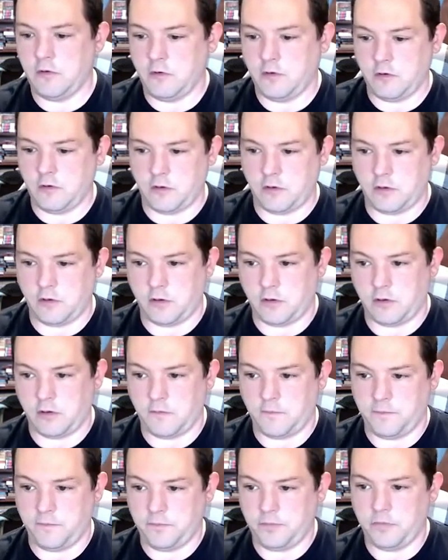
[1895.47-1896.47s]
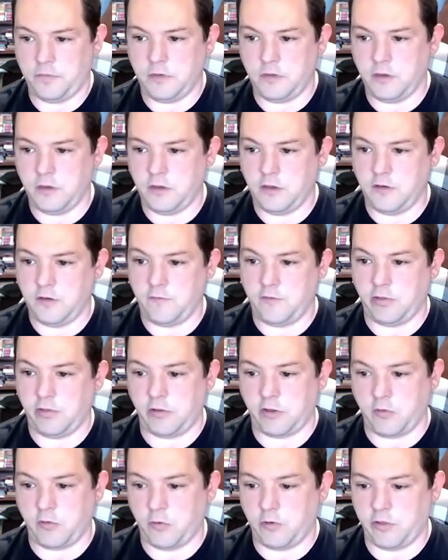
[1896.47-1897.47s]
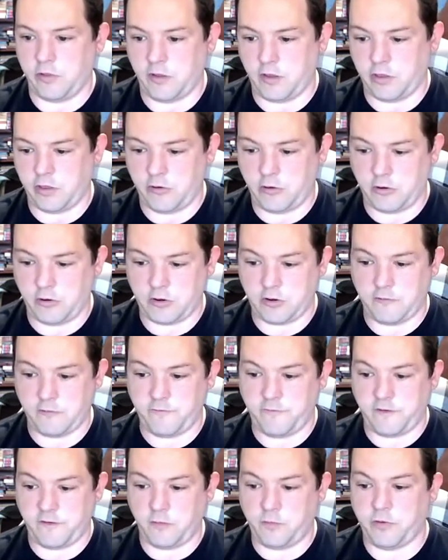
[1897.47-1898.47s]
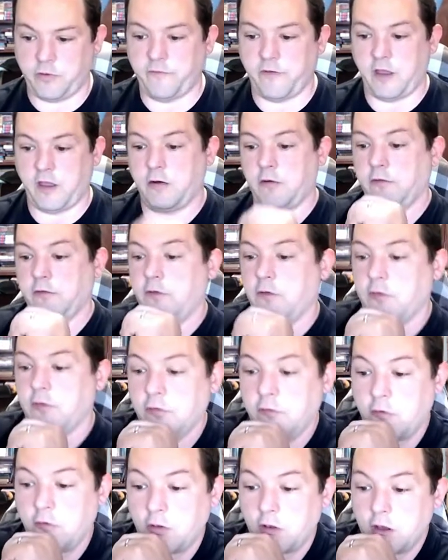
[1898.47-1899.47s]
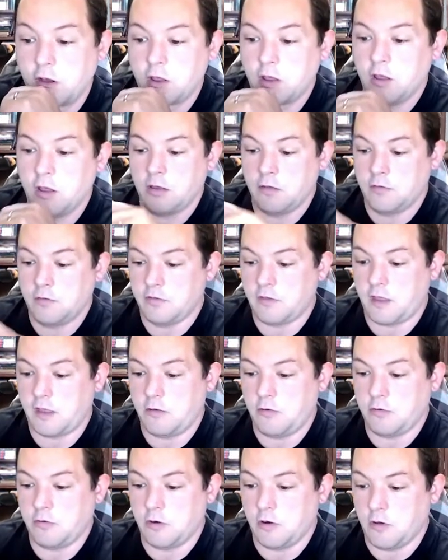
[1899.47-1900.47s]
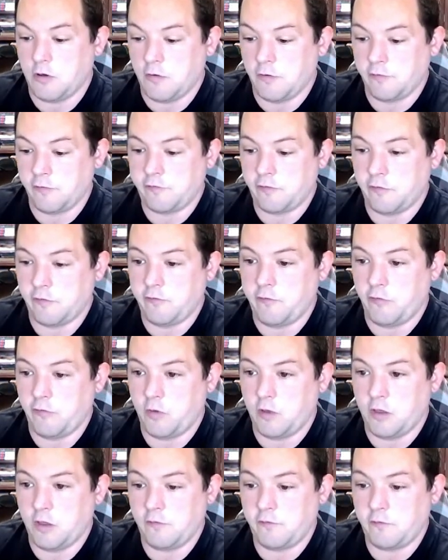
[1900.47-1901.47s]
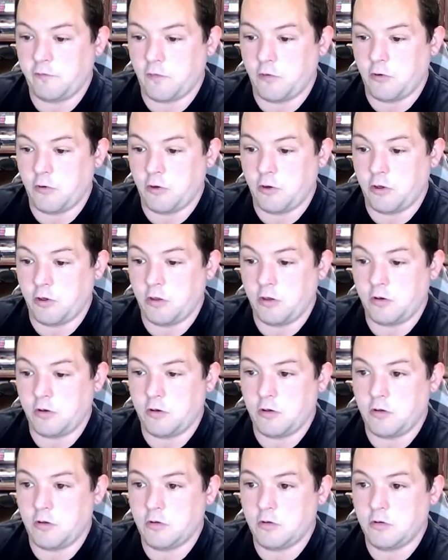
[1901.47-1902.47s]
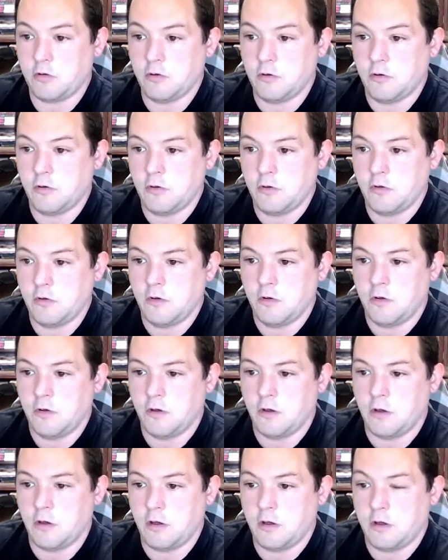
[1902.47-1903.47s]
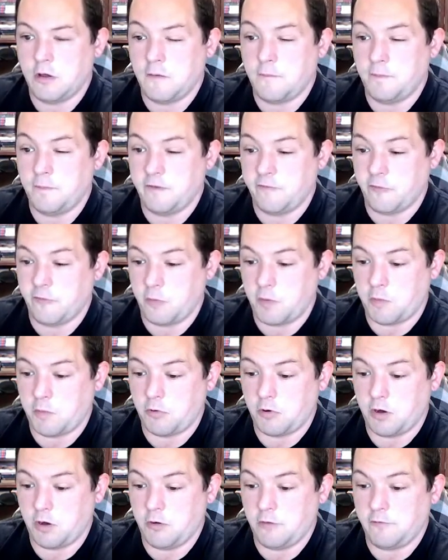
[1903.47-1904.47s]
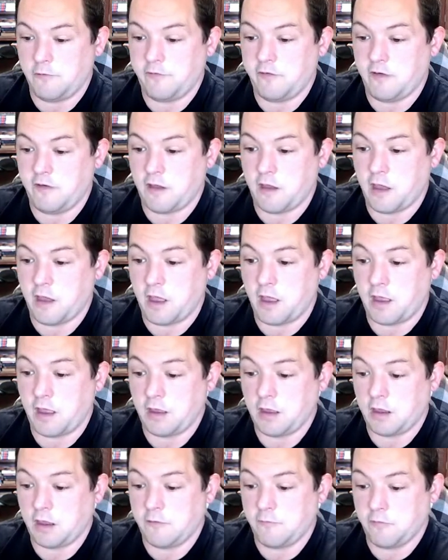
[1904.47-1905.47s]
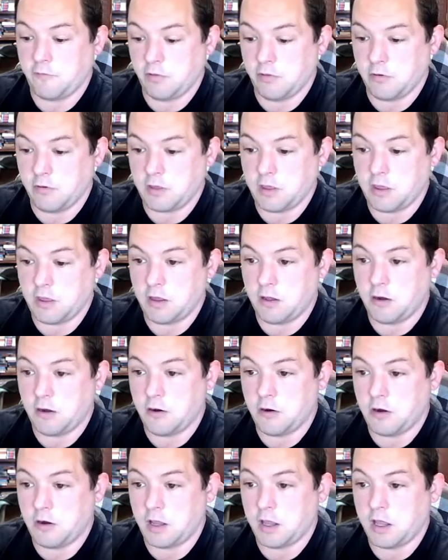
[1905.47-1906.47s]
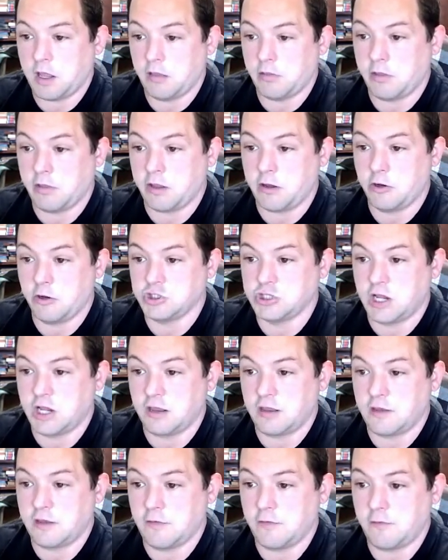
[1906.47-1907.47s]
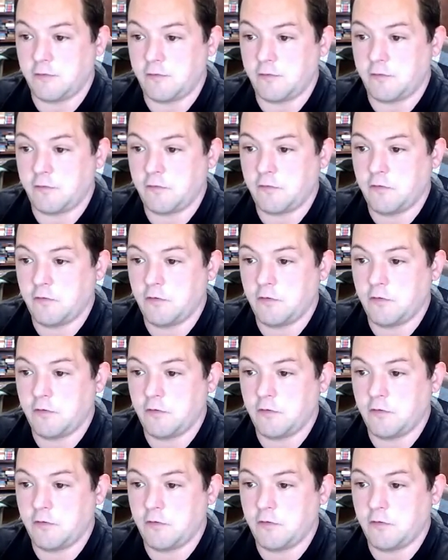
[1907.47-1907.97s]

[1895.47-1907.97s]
If we look at one of the other config providers, you can do it. Now, you can also do it on, if I remember right, your CI. And if we look here at like your Jenkins,